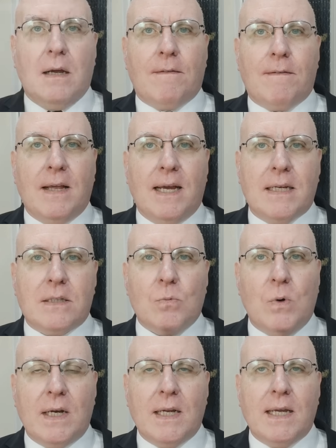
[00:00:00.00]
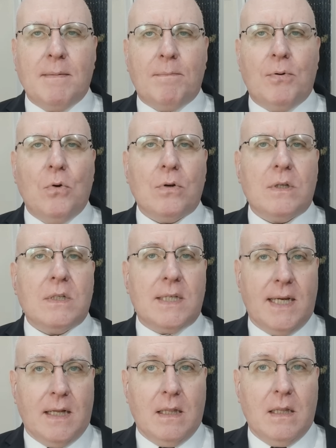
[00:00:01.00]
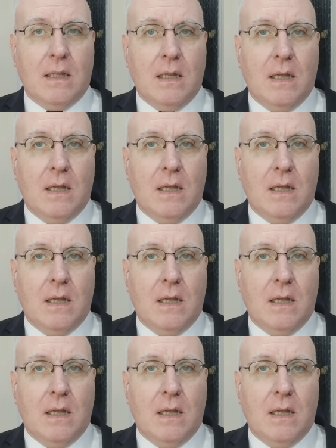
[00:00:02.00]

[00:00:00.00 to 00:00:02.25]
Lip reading: flags one important tell.